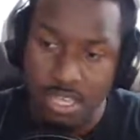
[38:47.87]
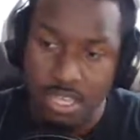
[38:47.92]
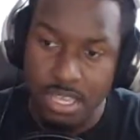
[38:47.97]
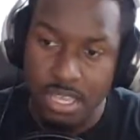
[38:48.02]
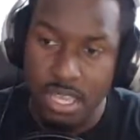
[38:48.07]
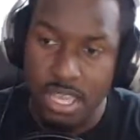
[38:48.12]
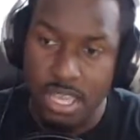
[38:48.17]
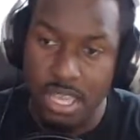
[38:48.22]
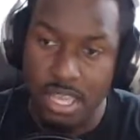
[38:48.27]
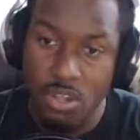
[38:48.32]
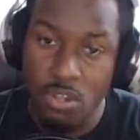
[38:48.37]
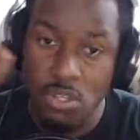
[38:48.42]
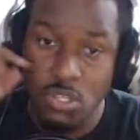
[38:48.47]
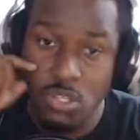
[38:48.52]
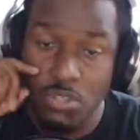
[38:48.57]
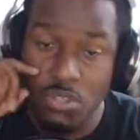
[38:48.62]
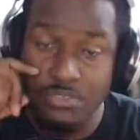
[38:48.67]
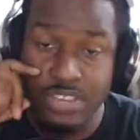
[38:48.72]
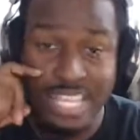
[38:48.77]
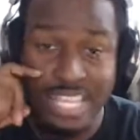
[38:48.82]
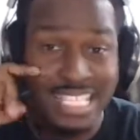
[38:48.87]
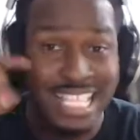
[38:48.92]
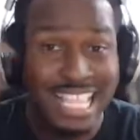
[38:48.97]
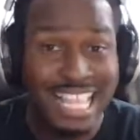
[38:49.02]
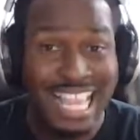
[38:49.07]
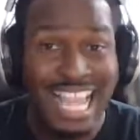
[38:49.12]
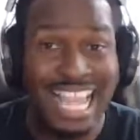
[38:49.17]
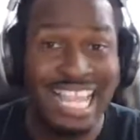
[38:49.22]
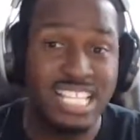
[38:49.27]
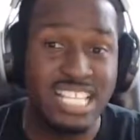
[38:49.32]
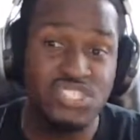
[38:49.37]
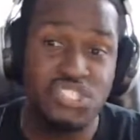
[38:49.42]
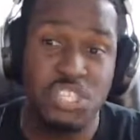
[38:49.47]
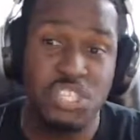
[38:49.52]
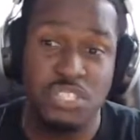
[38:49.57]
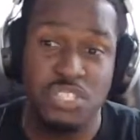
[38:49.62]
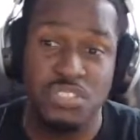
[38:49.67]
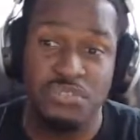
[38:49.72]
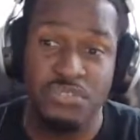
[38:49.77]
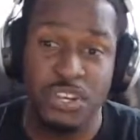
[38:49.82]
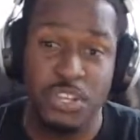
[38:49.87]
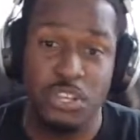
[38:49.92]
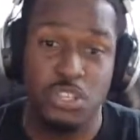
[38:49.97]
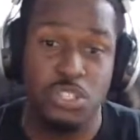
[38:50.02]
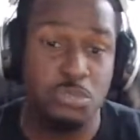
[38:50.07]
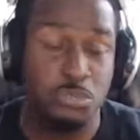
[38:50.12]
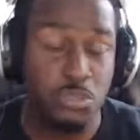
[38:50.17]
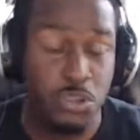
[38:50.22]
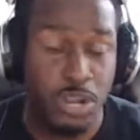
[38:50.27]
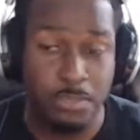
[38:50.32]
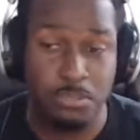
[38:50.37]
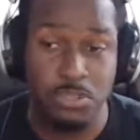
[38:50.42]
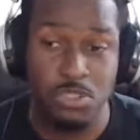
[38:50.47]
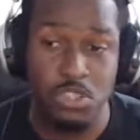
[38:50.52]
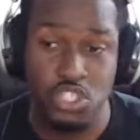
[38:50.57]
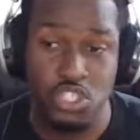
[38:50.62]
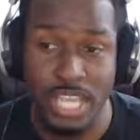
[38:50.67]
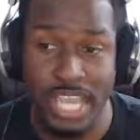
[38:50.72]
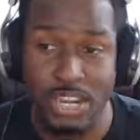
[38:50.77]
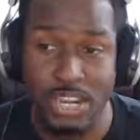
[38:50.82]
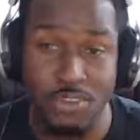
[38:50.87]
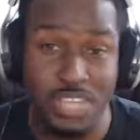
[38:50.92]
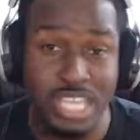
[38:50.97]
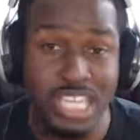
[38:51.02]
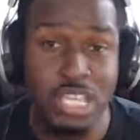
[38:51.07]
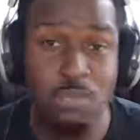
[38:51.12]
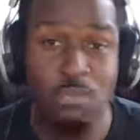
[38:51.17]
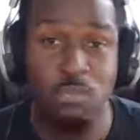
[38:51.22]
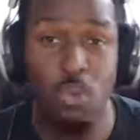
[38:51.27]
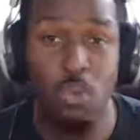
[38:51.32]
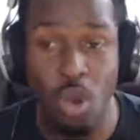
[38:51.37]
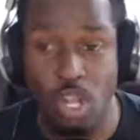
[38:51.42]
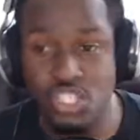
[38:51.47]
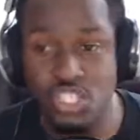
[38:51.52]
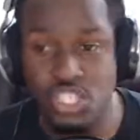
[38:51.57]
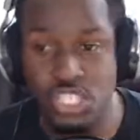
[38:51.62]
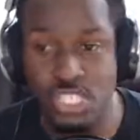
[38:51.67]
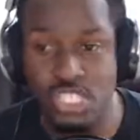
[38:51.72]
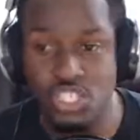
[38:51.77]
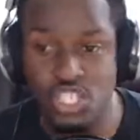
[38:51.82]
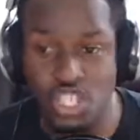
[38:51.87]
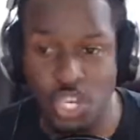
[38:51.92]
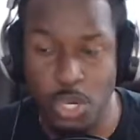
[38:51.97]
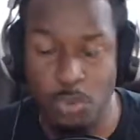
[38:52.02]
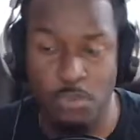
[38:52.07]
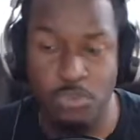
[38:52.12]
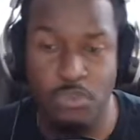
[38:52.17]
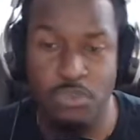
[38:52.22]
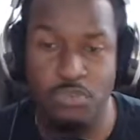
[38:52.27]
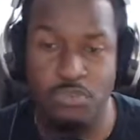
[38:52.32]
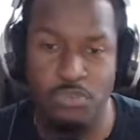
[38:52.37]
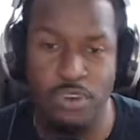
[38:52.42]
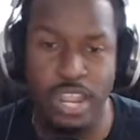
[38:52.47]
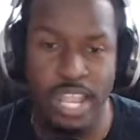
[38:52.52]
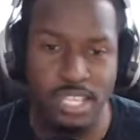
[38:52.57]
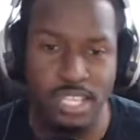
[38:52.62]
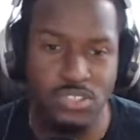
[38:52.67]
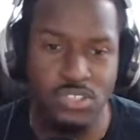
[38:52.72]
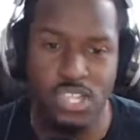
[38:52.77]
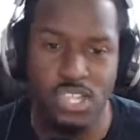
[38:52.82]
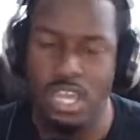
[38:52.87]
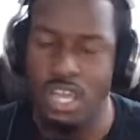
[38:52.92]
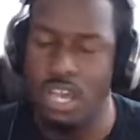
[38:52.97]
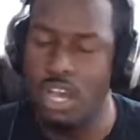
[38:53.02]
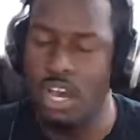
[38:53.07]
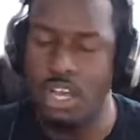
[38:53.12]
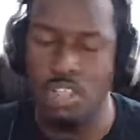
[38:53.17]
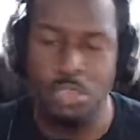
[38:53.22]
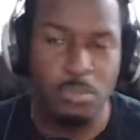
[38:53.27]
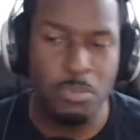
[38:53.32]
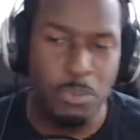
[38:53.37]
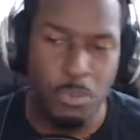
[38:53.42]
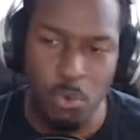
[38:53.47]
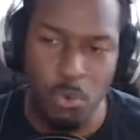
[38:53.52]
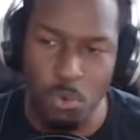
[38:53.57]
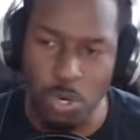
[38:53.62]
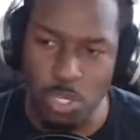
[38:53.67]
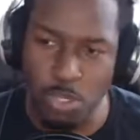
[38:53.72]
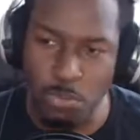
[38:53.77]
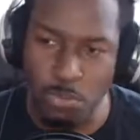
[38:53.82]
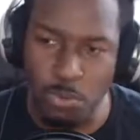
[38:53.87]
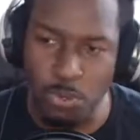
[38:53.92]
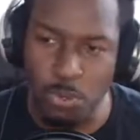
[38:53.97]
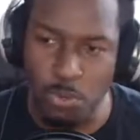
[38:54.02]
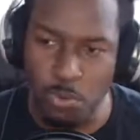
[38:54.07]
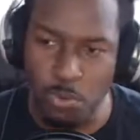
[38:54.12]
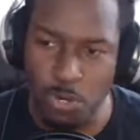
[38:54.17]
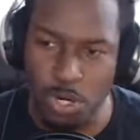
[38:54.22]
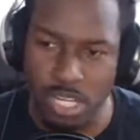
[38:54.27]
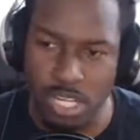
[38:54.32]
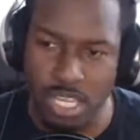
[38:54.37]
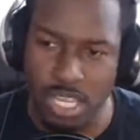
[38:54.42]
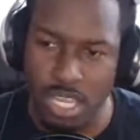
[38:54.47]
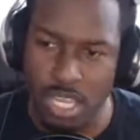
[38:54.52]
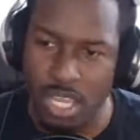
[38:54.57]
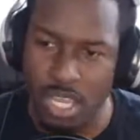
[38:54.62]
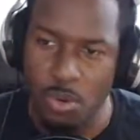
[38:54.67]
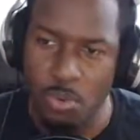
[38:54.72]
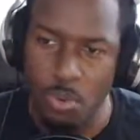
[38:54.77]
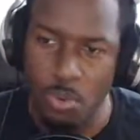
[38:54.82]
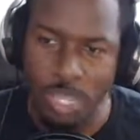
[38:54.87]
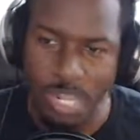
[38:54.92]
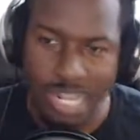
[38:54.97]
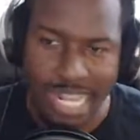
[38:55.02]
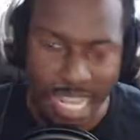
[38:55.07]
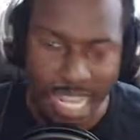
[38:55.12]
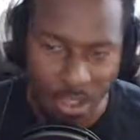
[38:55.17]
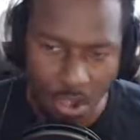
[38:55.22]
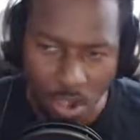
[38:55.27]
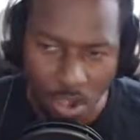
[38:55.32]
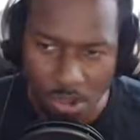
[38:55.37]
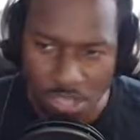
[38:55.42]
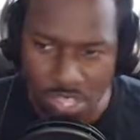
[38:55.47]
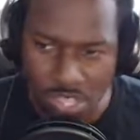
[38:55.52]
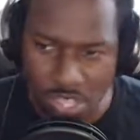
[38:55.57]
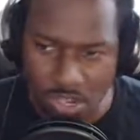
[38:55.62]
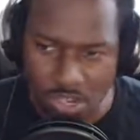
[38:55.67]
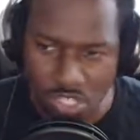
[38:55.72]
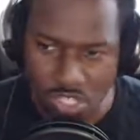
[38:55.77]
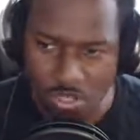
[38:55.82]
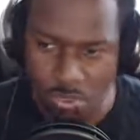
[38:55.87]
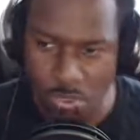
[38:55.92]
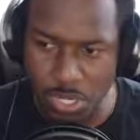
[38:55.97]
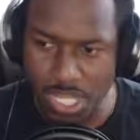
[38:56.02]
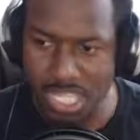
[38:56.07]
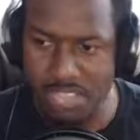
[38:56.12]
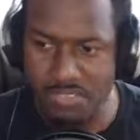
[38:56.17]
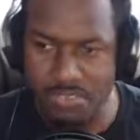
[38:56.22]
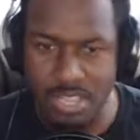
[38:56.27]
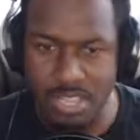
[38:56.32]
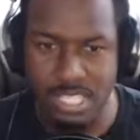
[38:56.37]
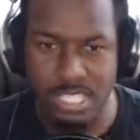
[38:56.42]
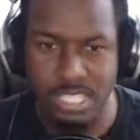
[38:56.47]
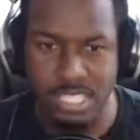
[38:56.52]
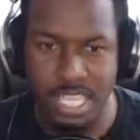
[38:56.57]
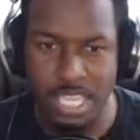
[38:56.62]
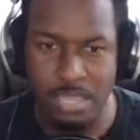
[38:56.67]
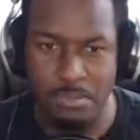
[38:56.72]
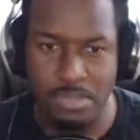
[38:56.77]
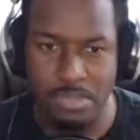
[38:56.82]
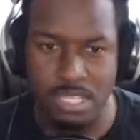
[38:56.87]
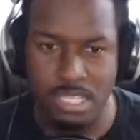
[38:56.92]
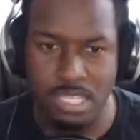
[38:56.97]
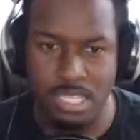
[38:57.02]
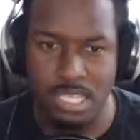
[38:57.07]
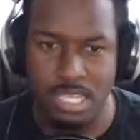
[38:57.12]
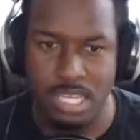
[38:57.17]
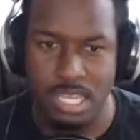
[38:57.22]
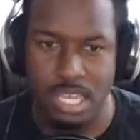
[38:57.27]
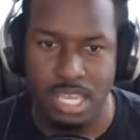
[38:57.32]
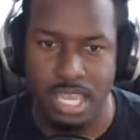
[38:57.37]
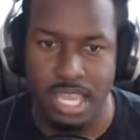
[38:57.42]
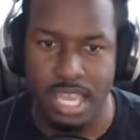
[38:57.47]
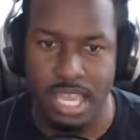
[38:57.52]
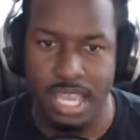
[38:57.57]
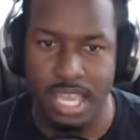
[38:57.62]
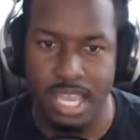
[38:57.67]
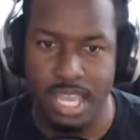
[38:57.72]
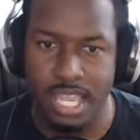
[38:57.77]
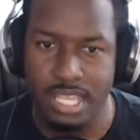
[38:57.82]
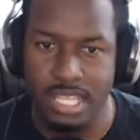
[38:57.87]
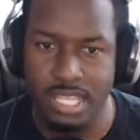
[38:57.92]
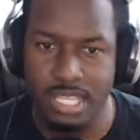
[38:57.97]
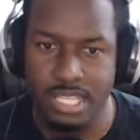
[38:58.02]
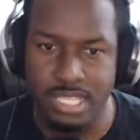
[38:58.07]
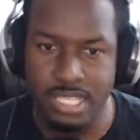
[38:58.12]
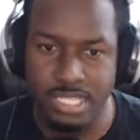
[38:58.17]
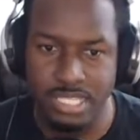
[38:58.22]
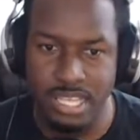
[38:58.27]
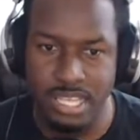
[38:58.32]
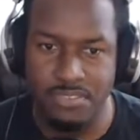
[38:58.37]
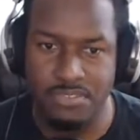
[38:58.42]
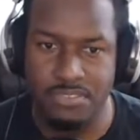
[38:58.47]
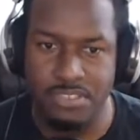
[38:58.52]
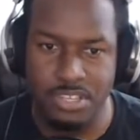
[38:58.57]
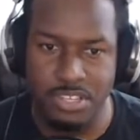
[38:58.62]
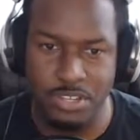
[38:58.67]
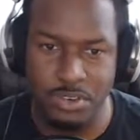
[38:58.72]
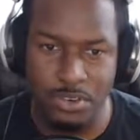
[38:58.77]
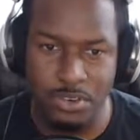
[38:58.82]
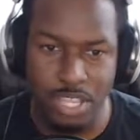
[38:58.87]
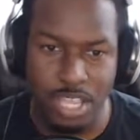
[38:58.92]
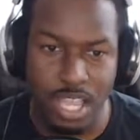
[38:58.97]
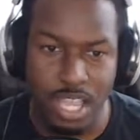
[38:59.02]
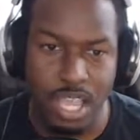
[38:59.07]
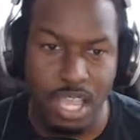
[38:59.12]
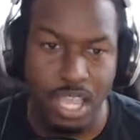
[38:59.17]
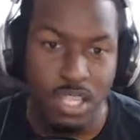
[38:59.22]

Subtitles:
And also don't forget to like and share this video, subscribe to the channel, keep watching, share with your friends, other people who watch Bored at Work. We are now on here strictly for entertainment, and definitely agree.